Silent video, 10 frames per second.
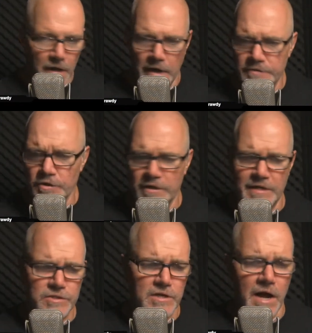Hunter
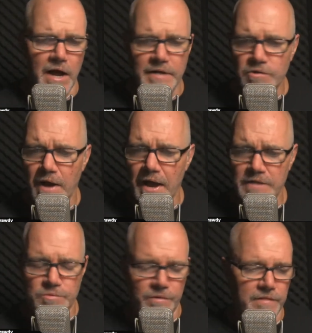gets
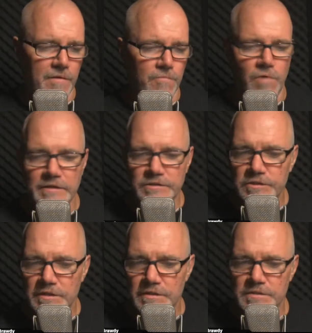contracts with the
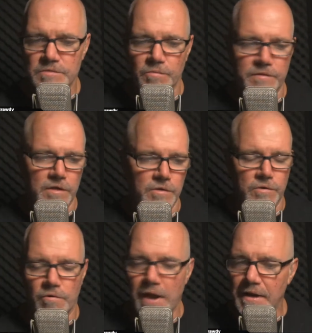Russians, with the
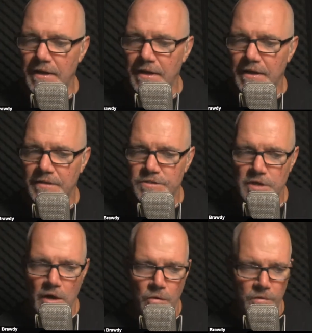Ukrainians,
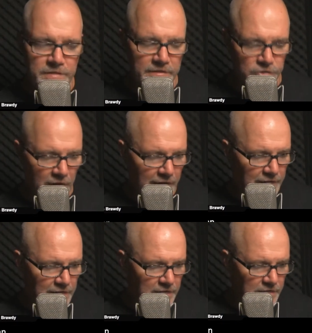with the
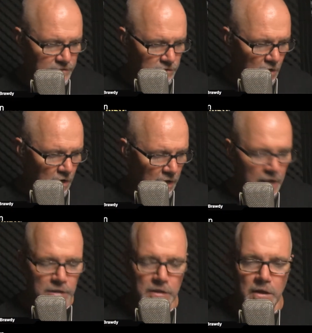Chinese,
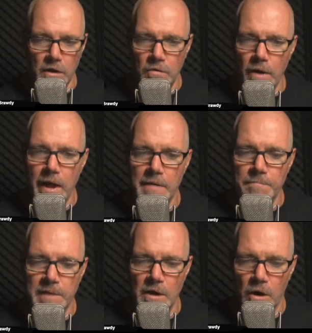and lo and
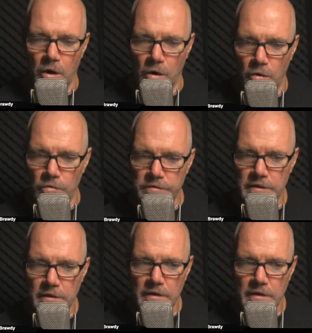behold,